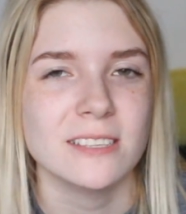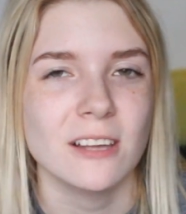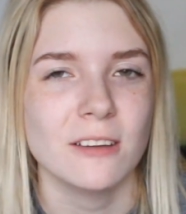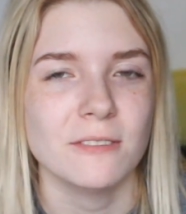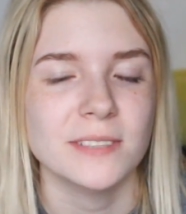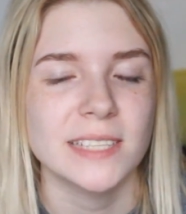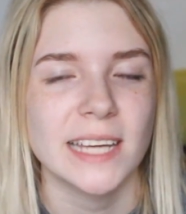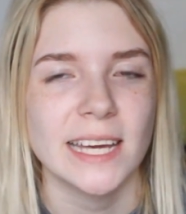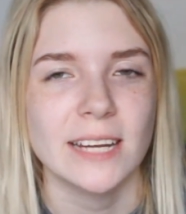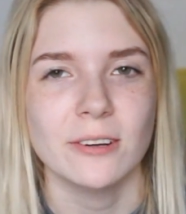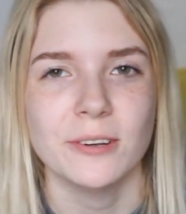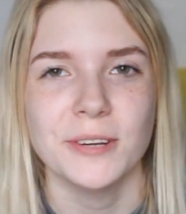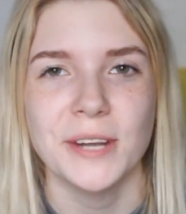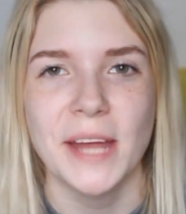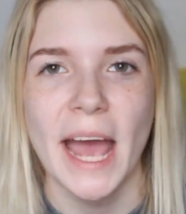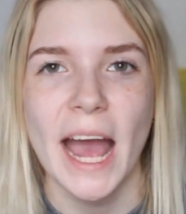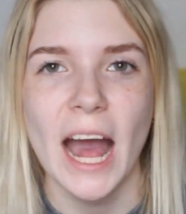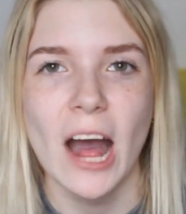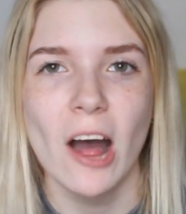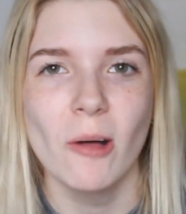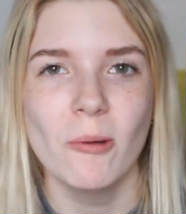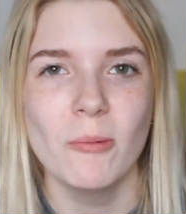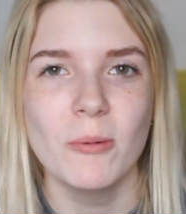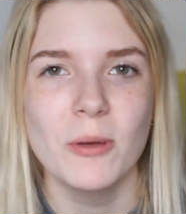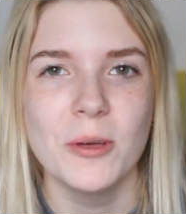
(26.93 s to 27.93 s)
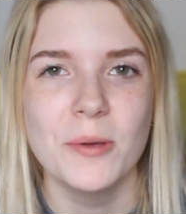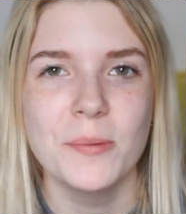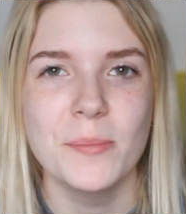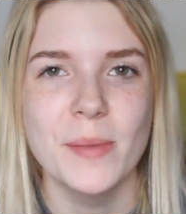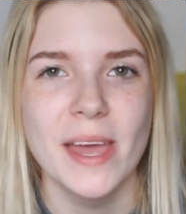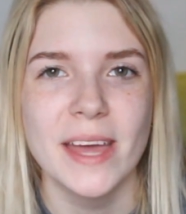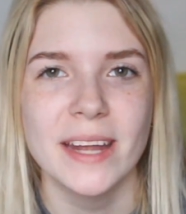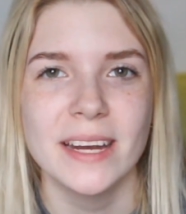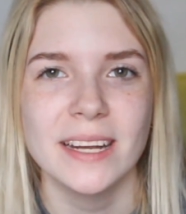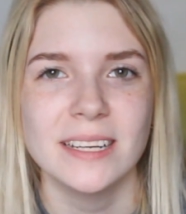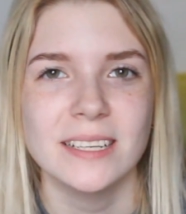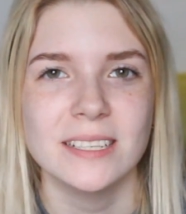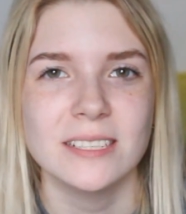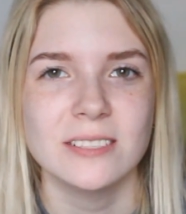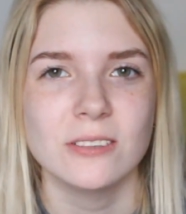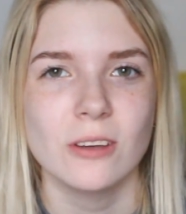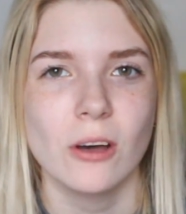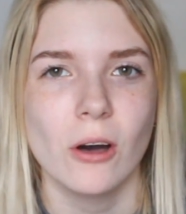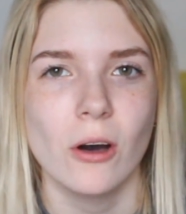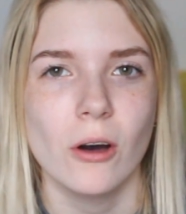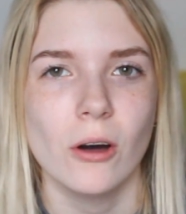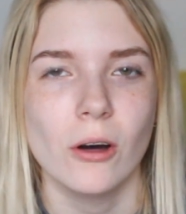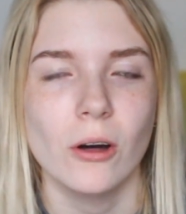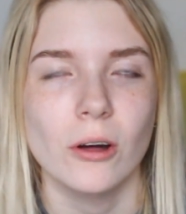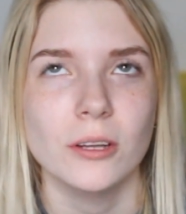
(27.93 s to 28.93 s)
self-titled album, and it is
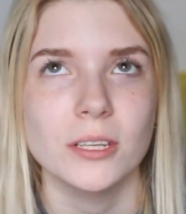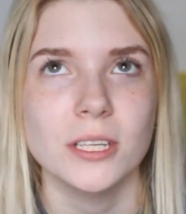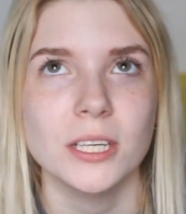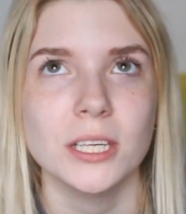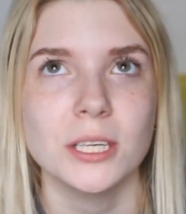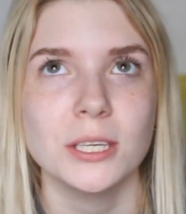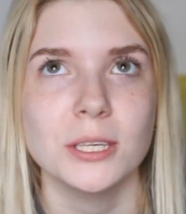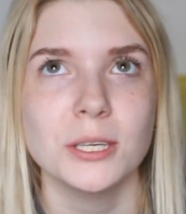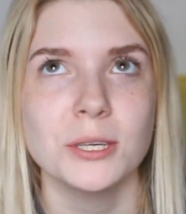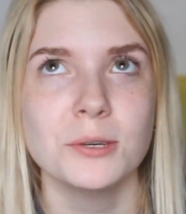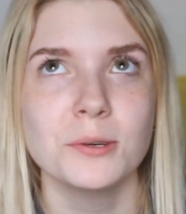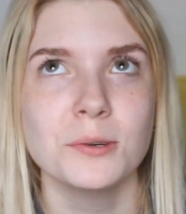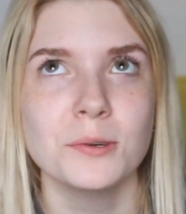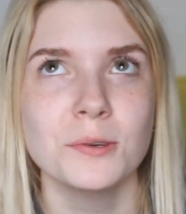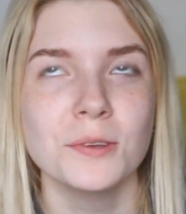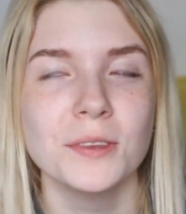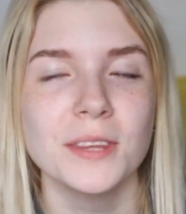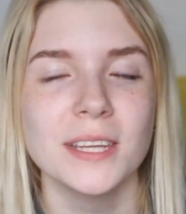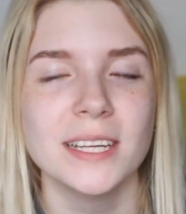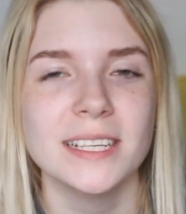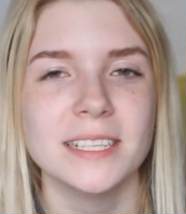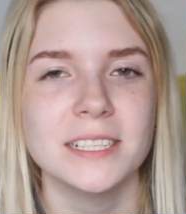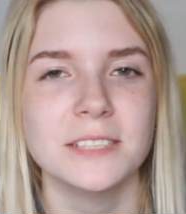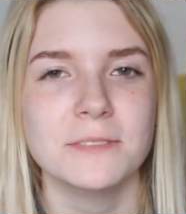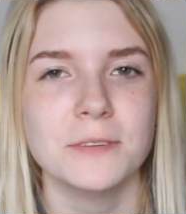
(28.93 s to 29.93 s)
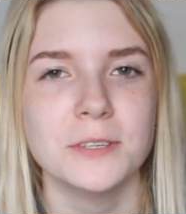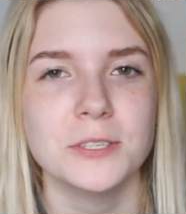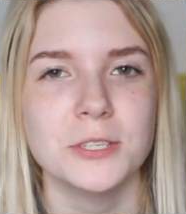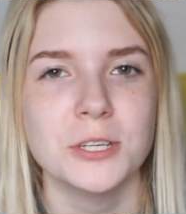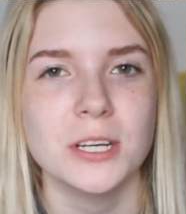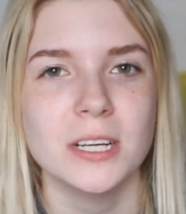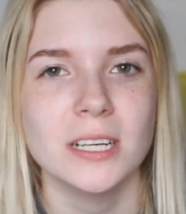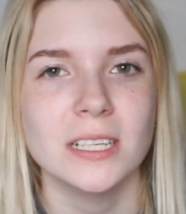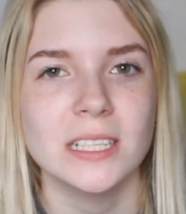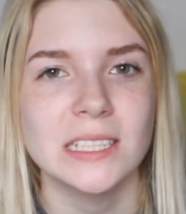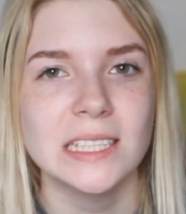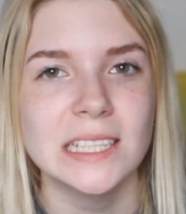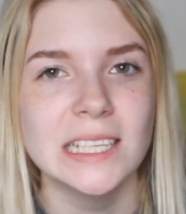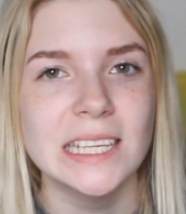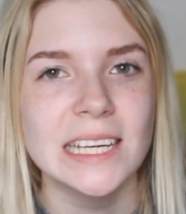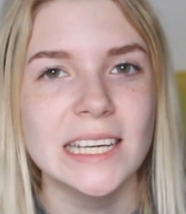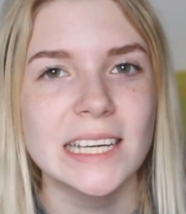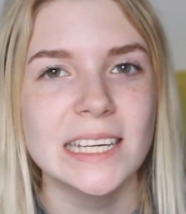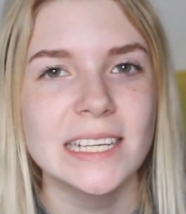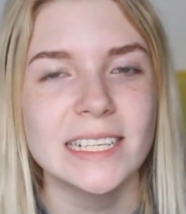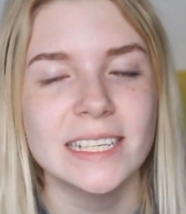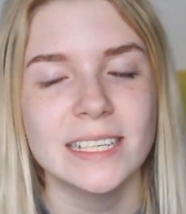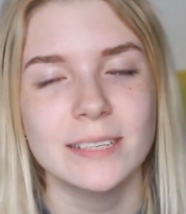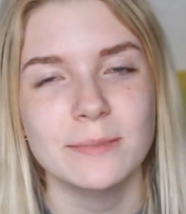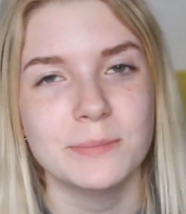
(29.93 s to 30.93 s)
called Youth, and it's featuring
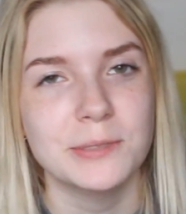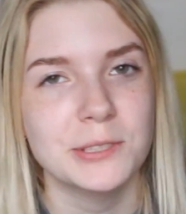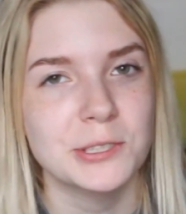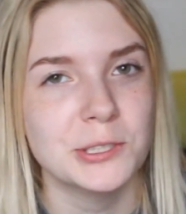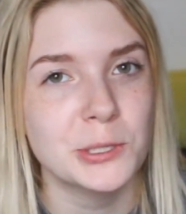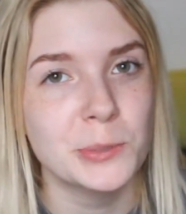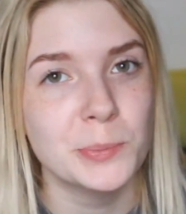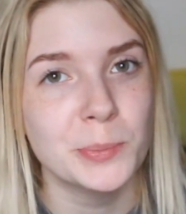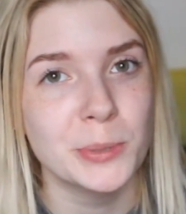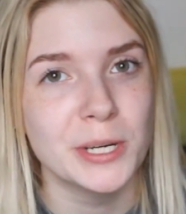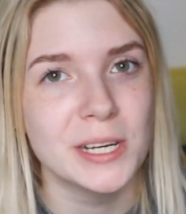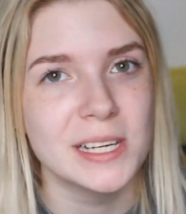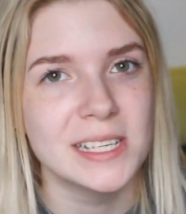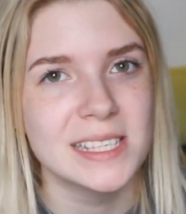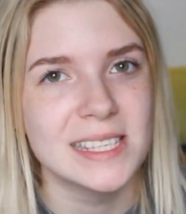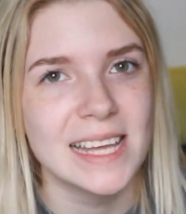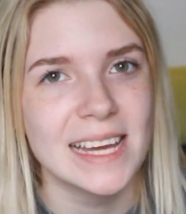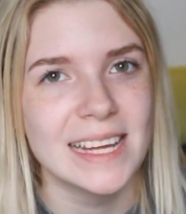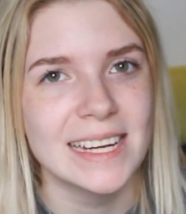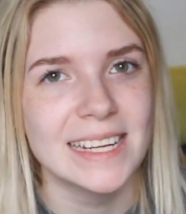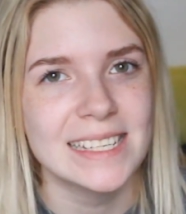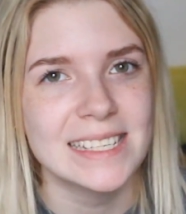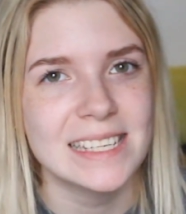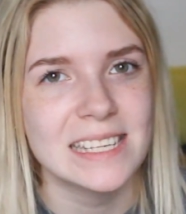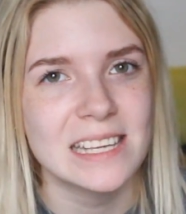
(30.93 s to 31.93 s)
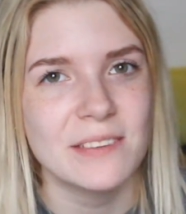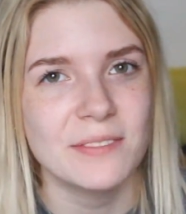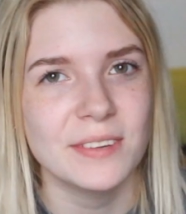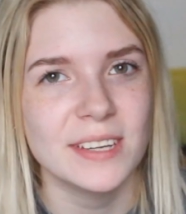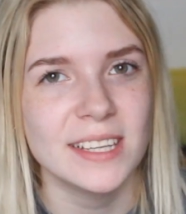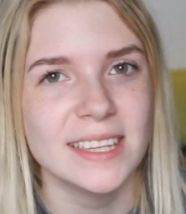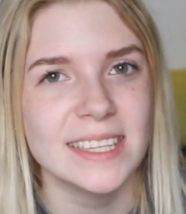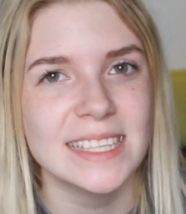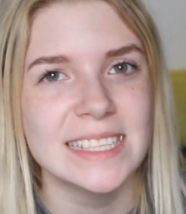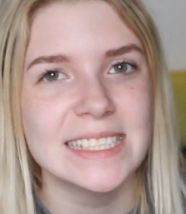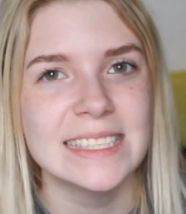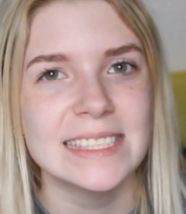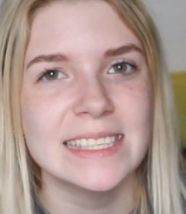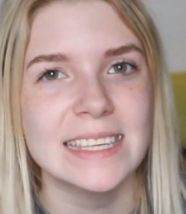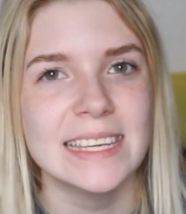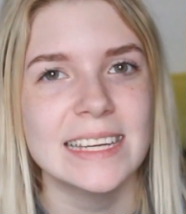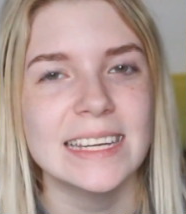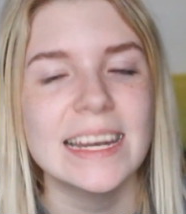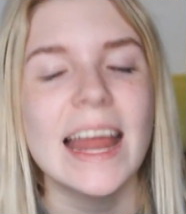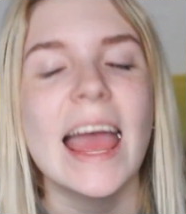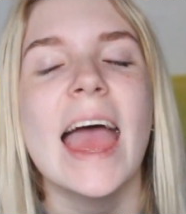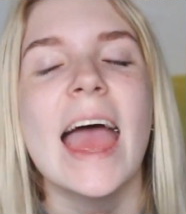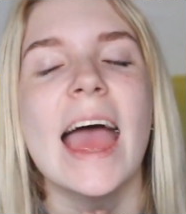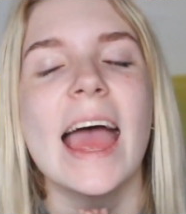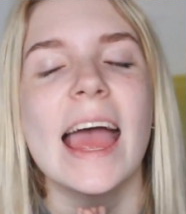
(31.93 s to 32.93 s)
Khalid, and I'm super excited to give it a
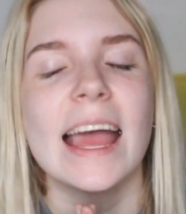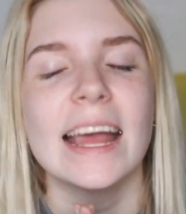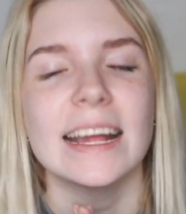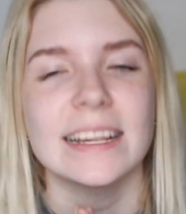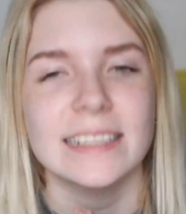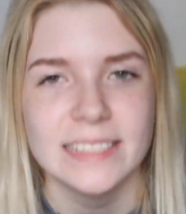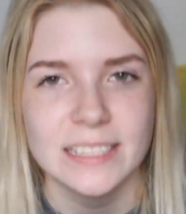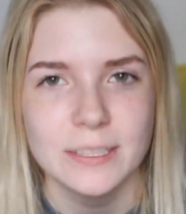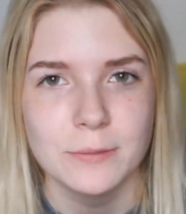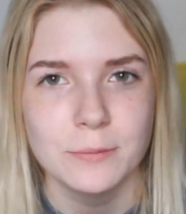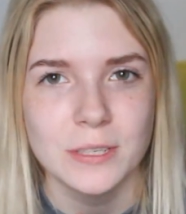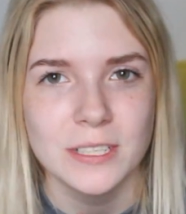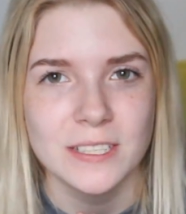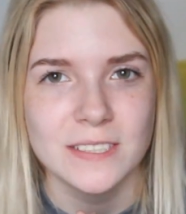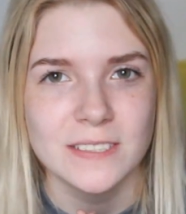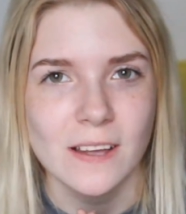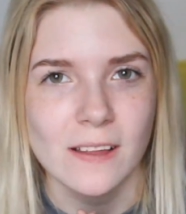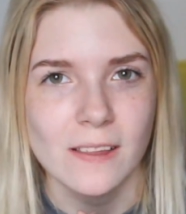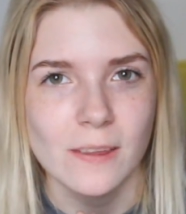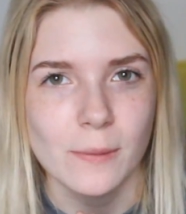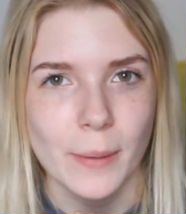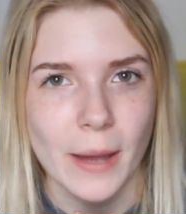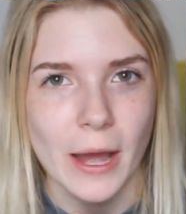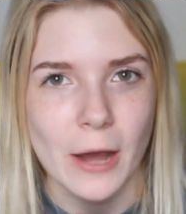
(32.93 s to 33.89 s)
listen and see what it's all